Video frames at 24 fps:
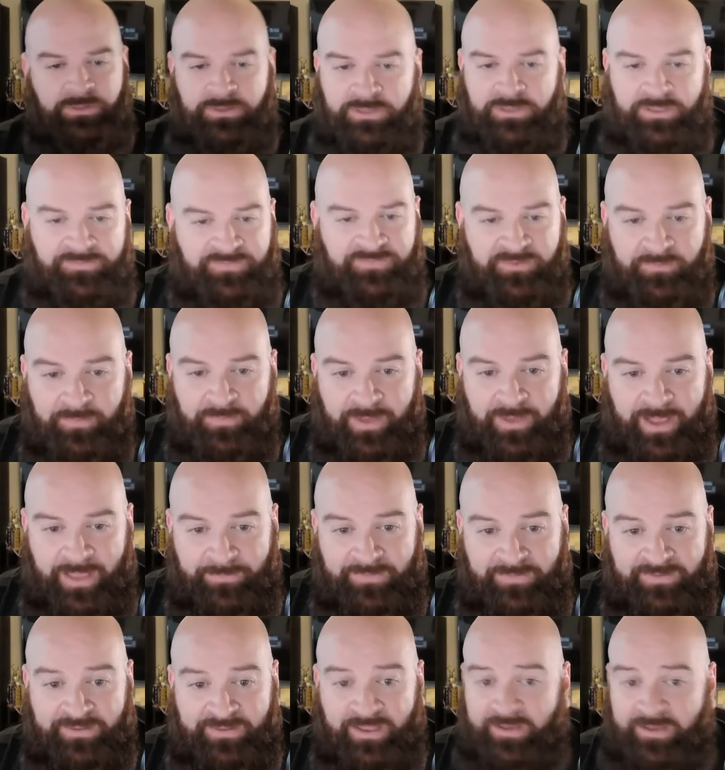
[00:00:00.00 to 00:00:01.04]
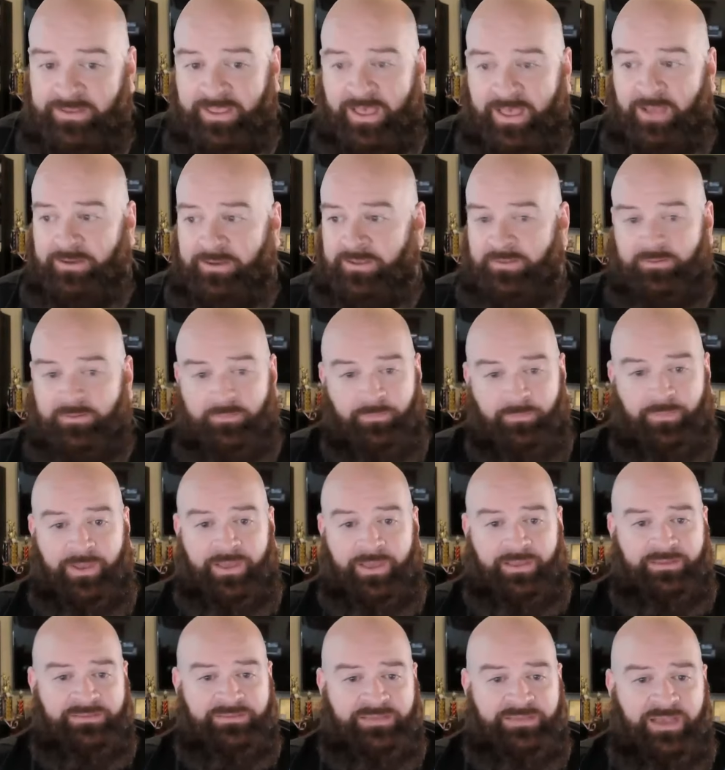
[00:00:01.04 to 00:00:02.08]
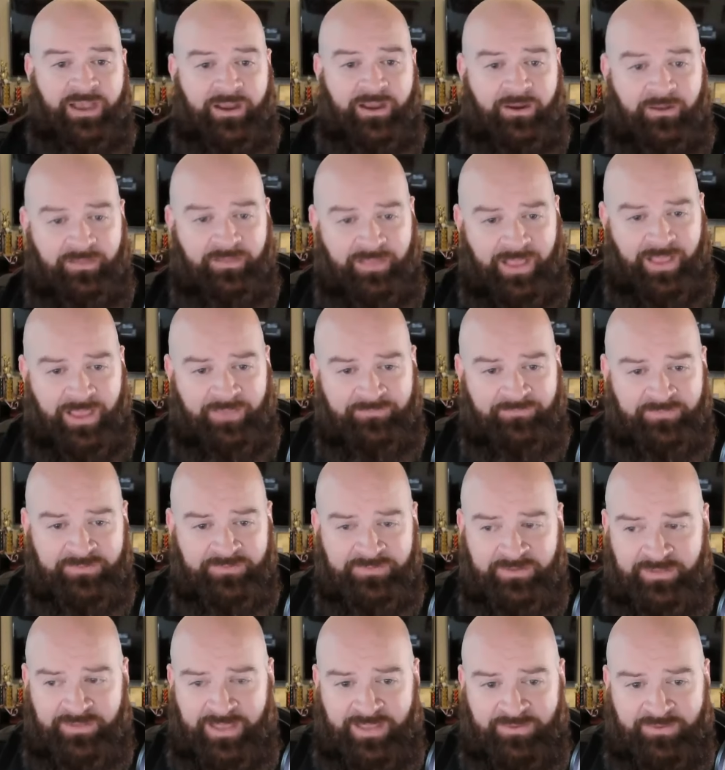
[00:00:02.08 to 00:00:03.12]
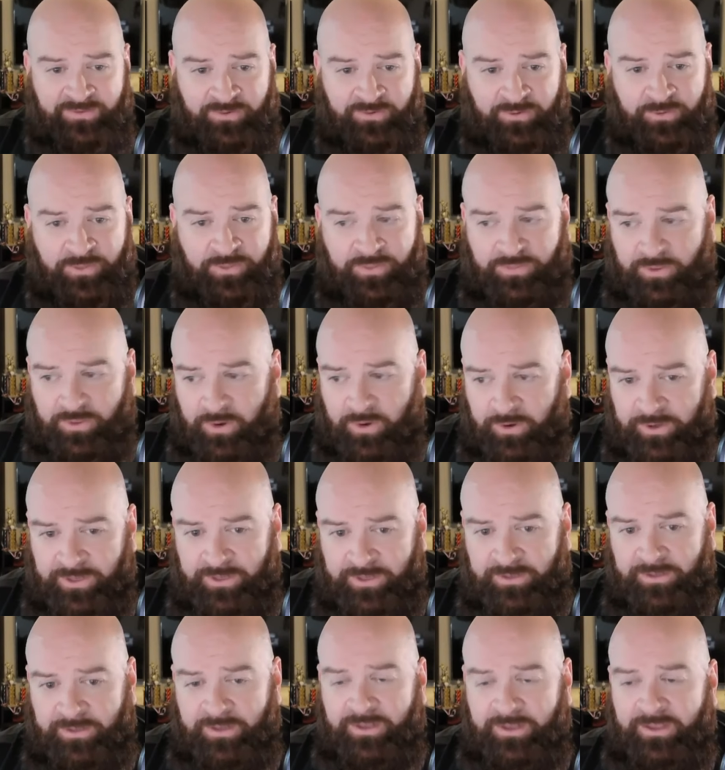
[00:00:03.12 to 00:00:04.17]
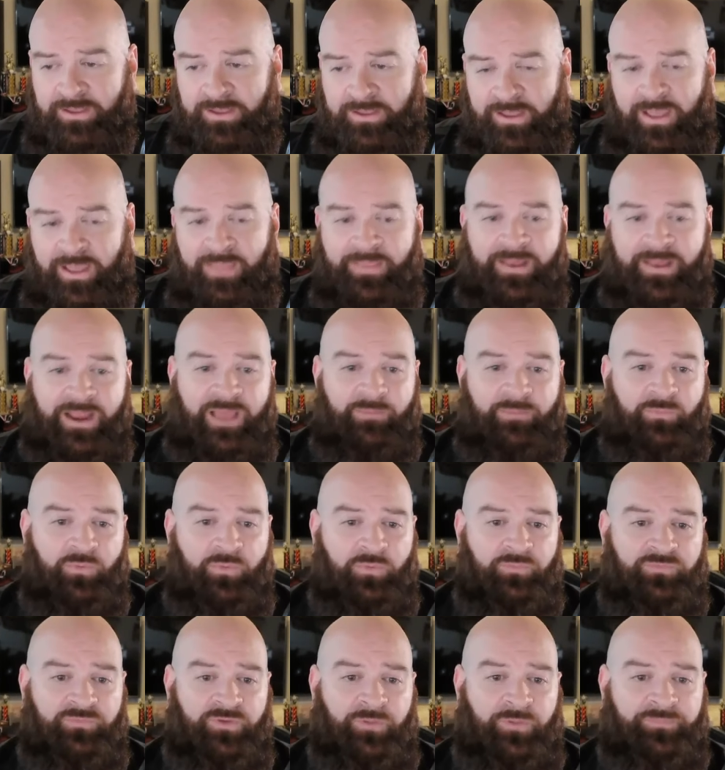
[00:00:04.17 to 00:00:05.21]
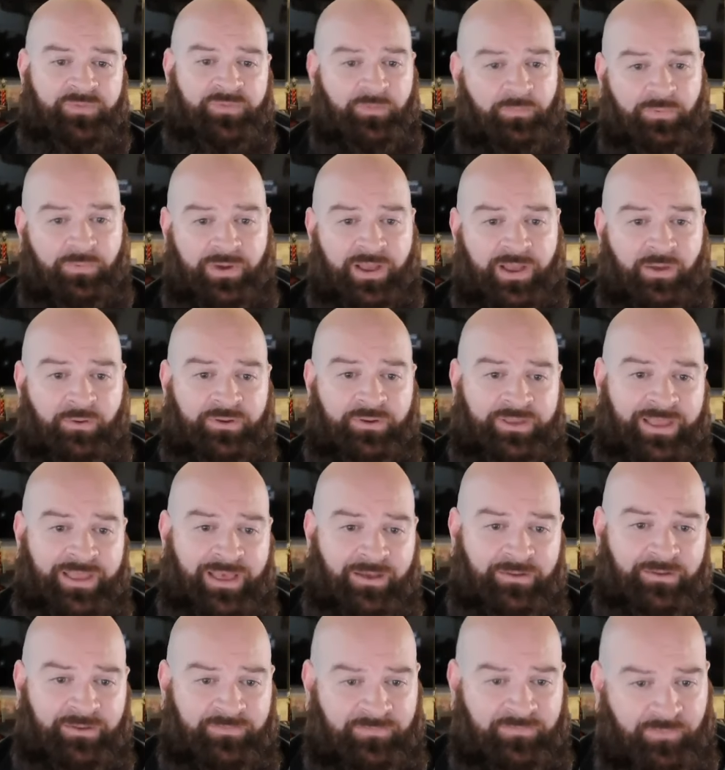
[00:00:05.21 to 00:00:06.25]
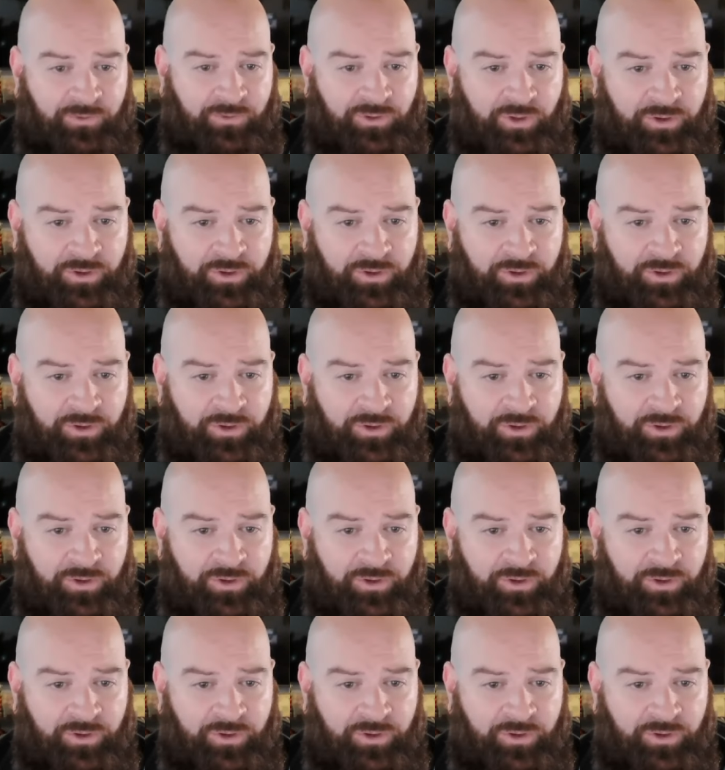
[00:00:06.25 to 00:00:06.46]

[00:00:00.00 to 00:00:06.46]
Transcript: Lived in Miami-Dade County my entire life until I turned 30. And then I moved up to Broward County, Fort